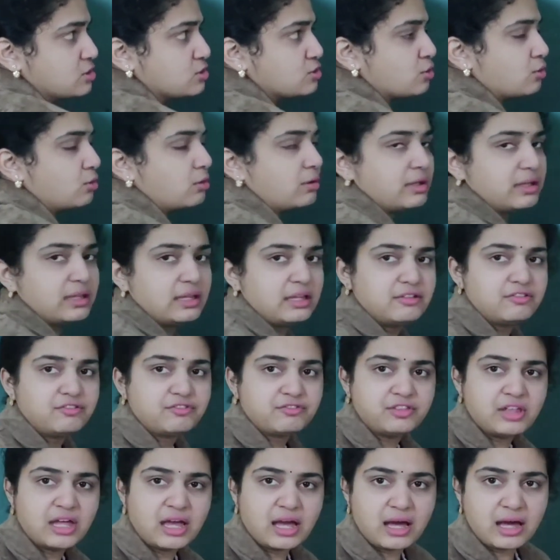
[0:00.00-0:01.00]
So
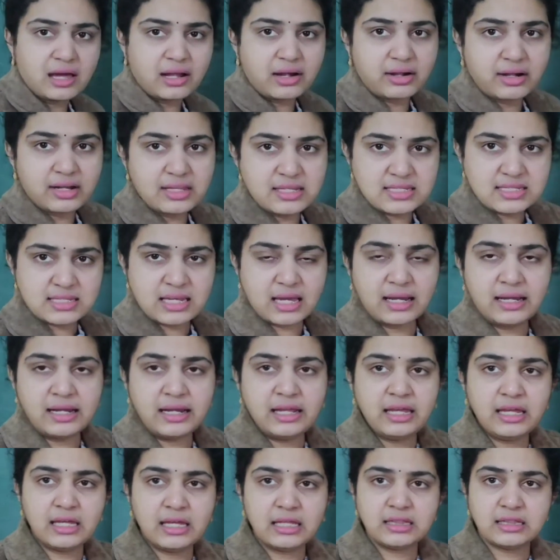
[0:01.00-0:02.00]
if they are
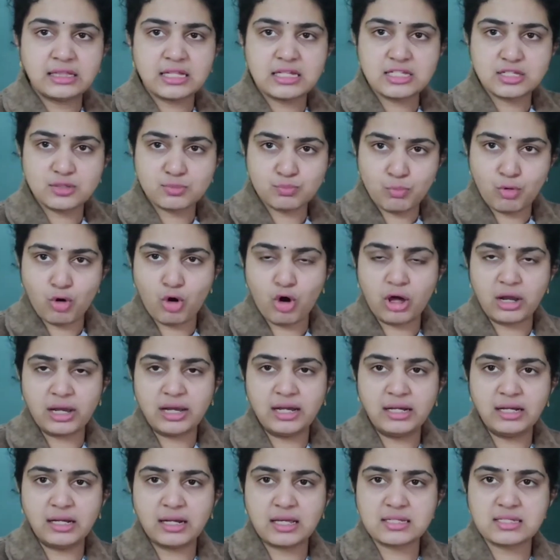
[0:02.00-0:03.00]
residing in the small
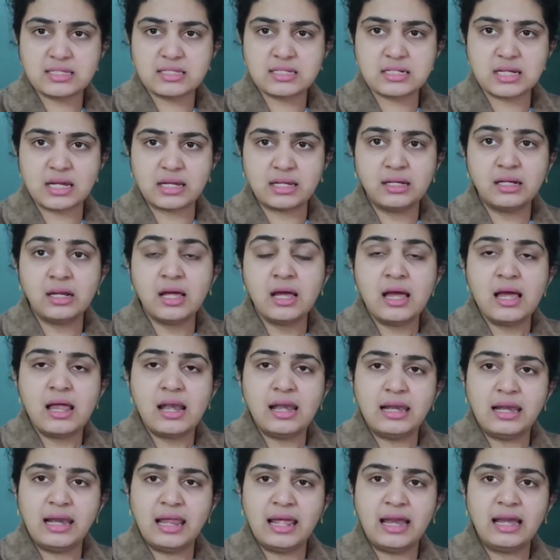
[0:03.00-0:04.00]
intestine,
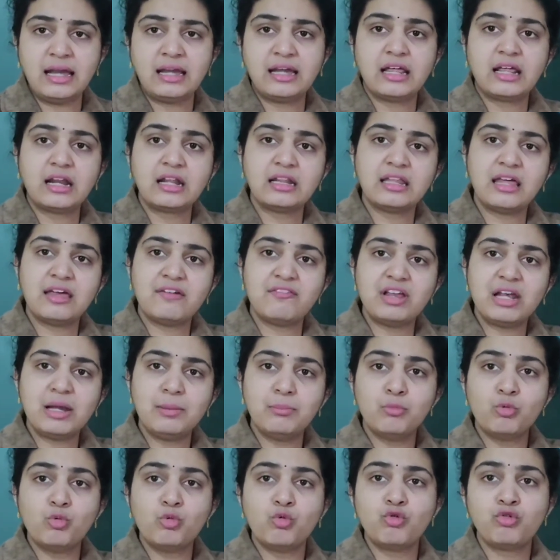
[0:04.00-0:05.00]
later they
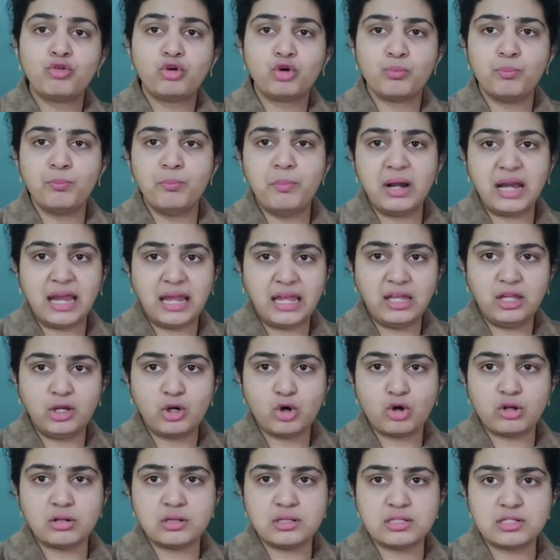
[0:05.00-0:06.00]
will move to
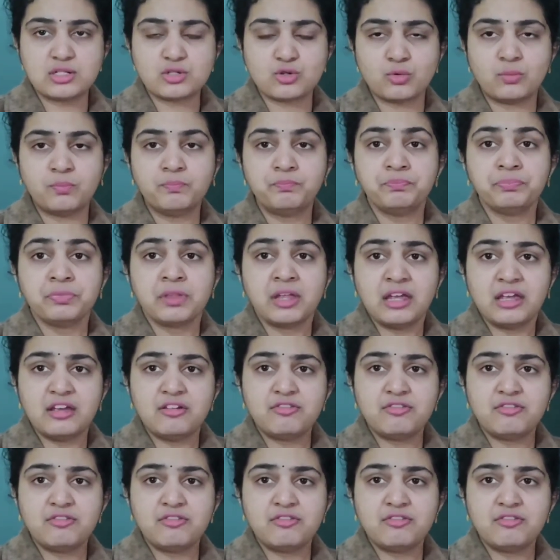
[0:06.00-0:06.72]
brain also.